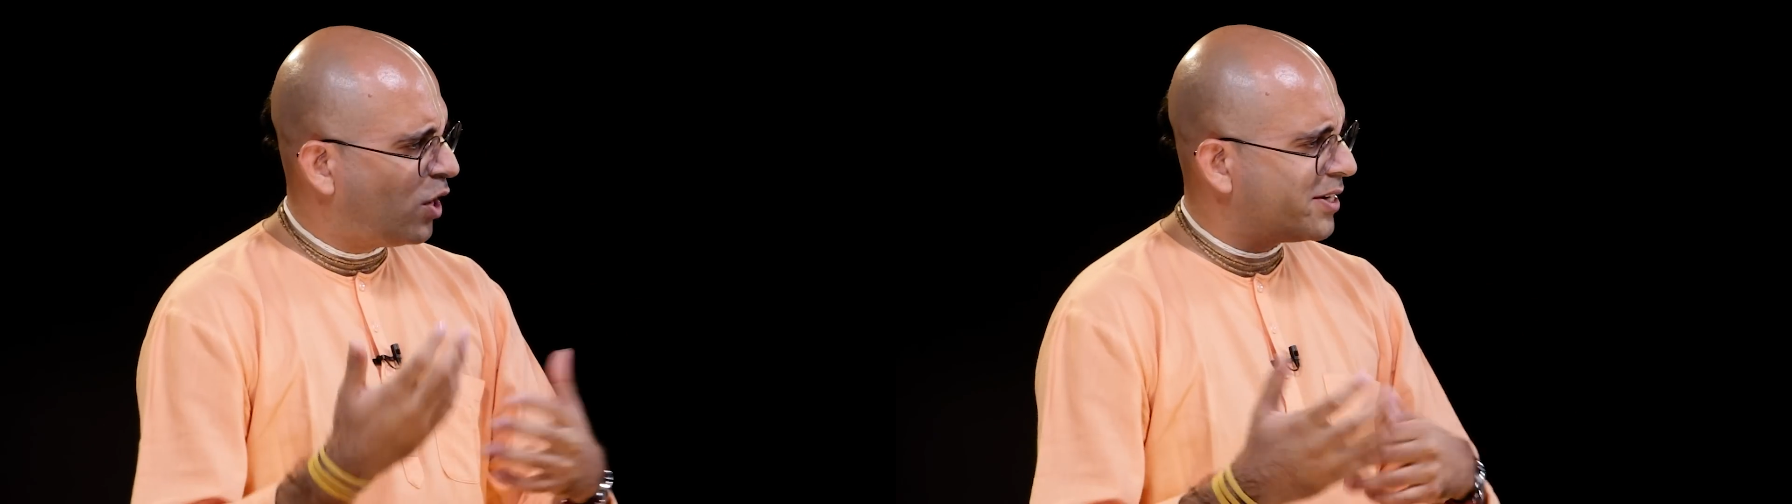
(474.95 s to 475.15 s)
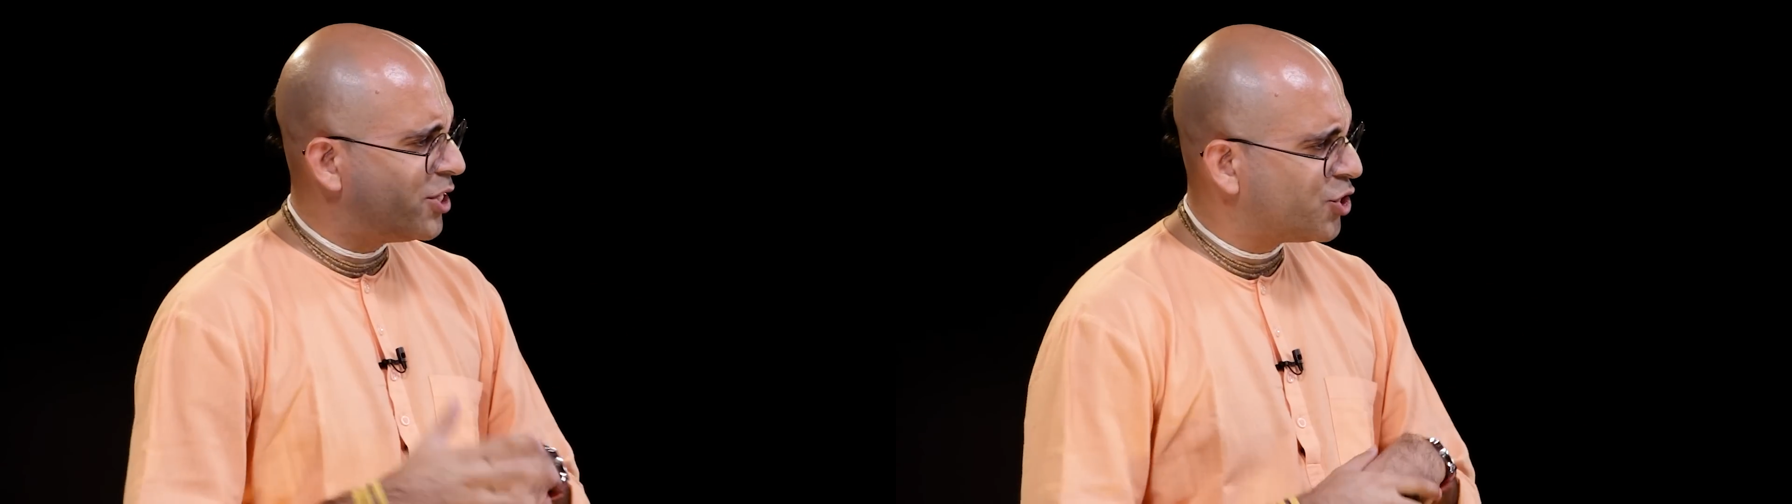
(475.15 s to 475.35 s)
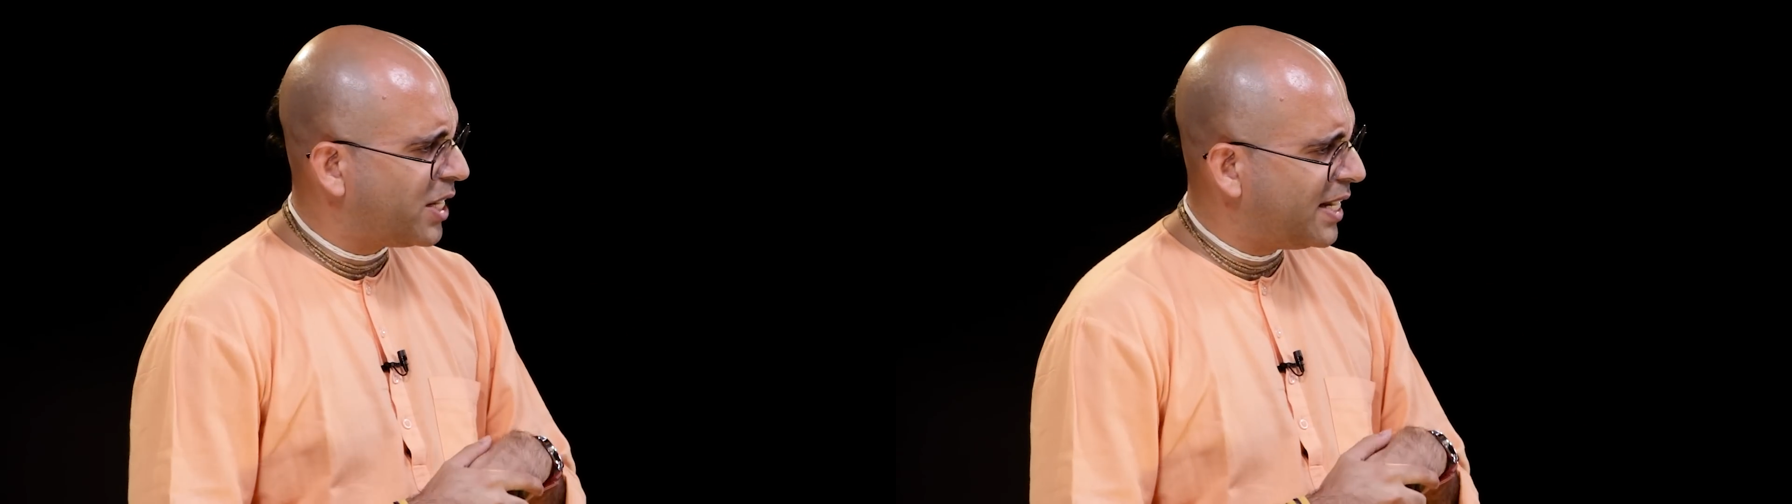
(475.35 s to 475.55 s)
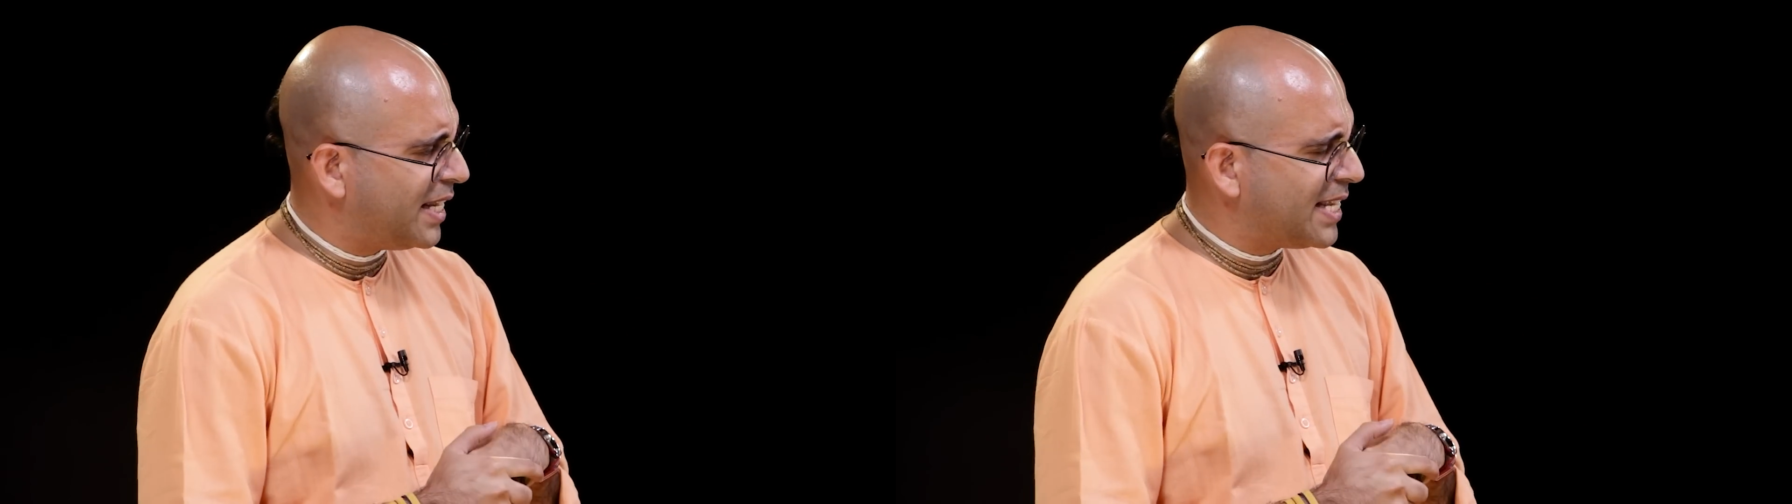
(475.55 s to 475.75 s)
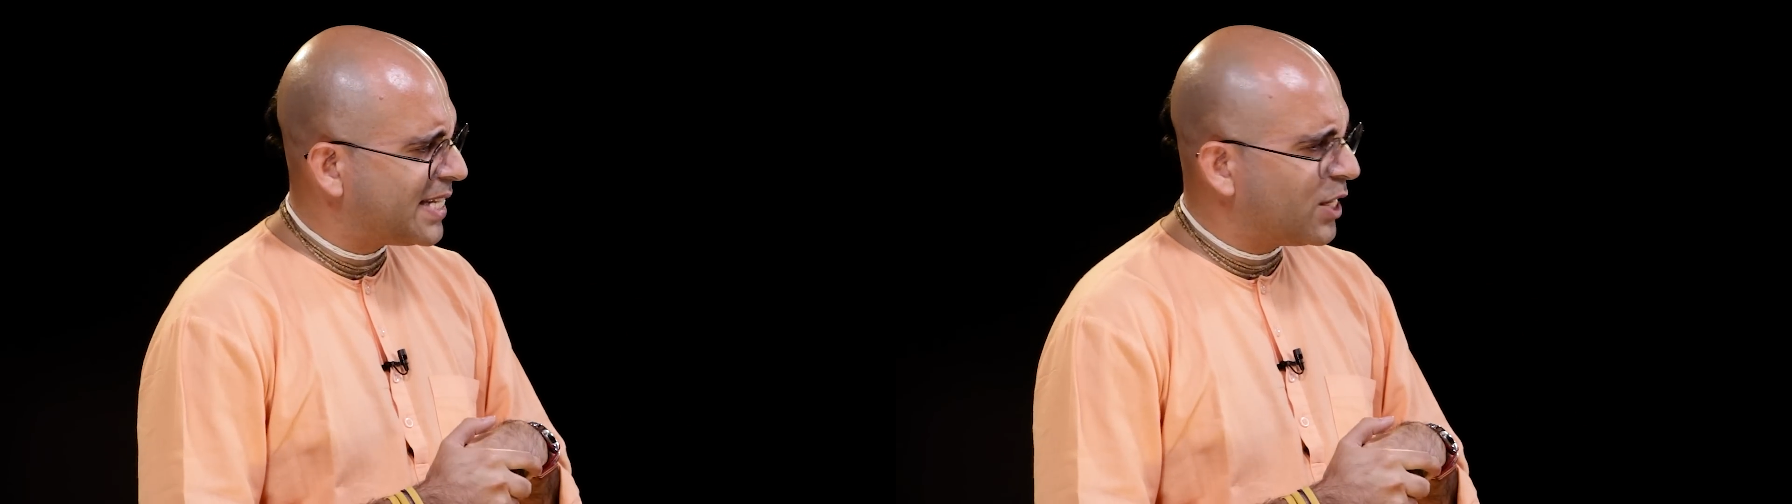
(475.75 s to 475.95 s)
conversation. And
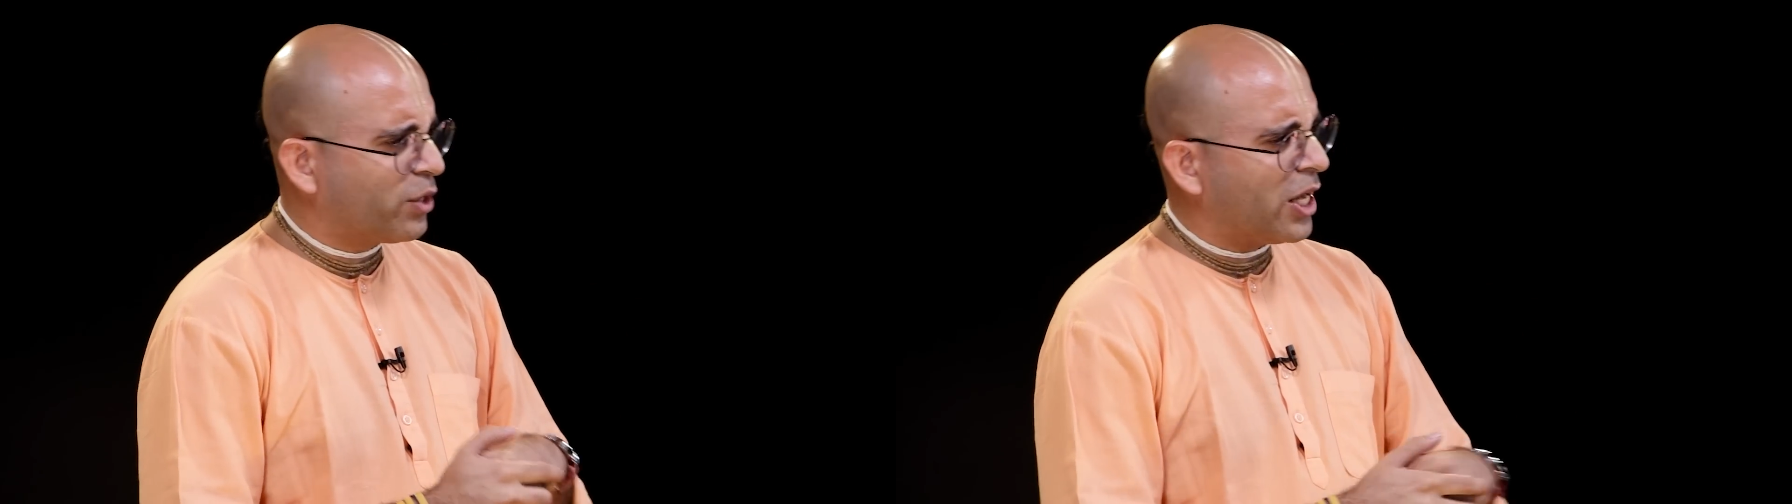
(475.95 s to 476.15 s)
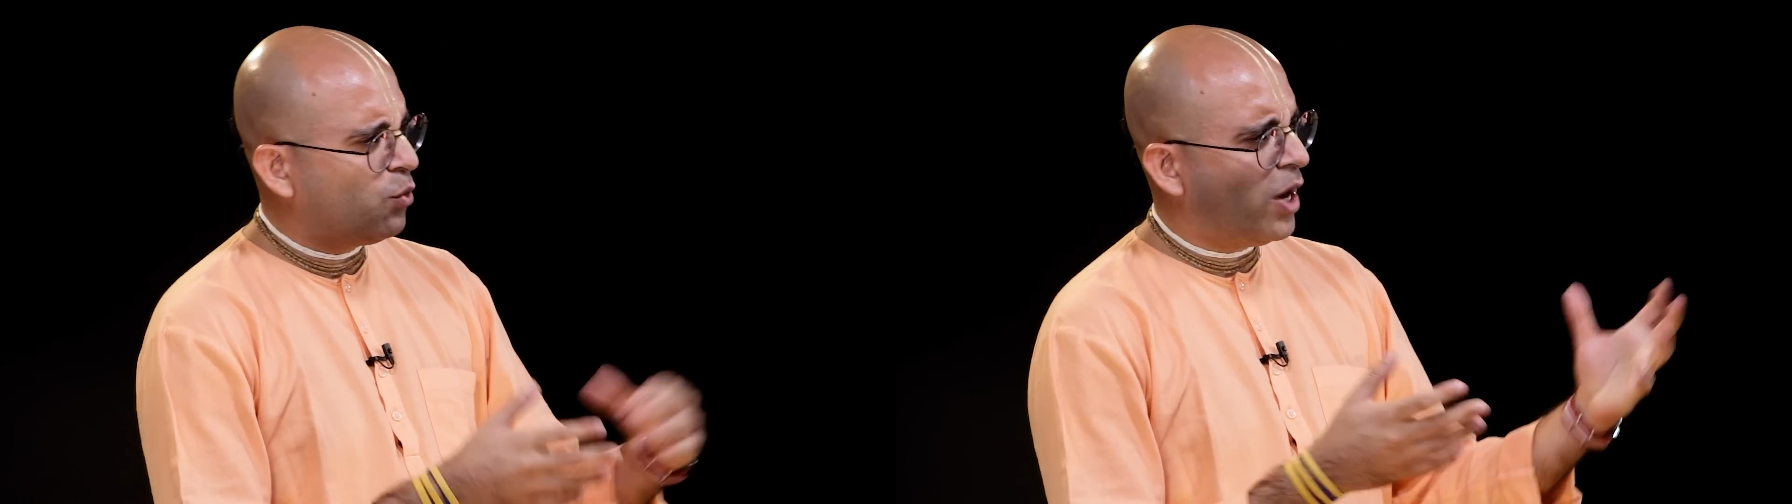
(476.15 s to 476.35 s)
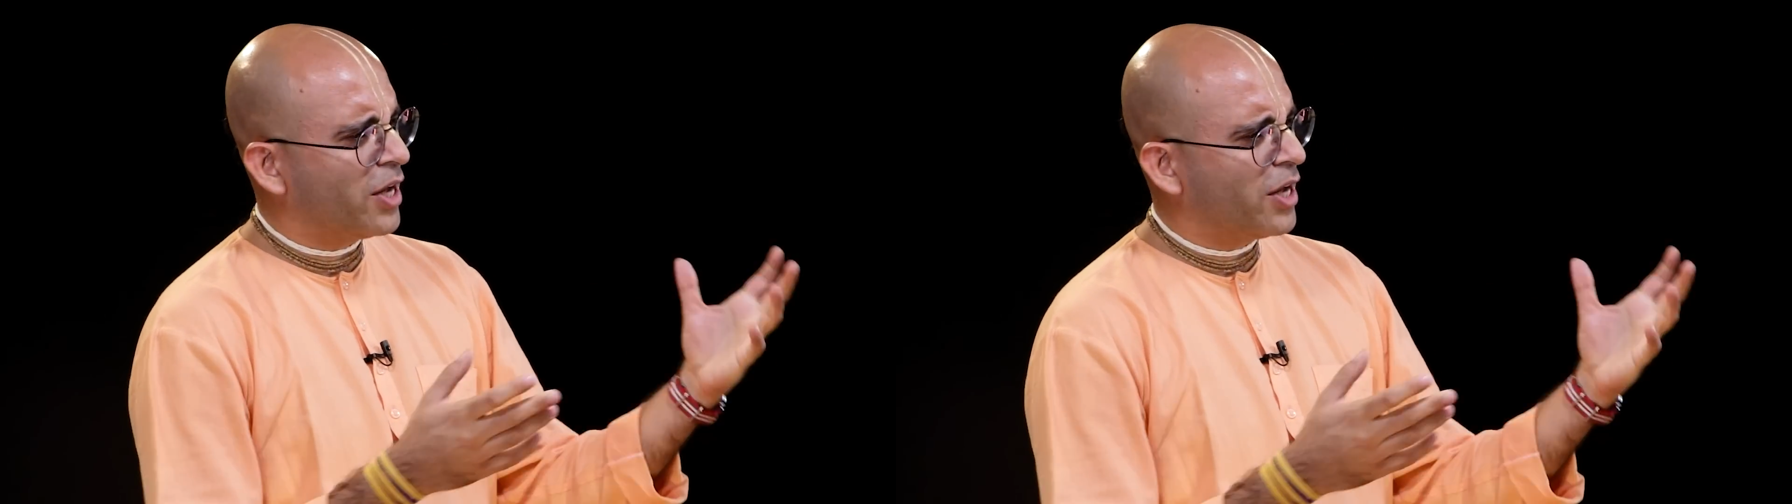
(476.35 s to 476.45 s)
then he said, okay, who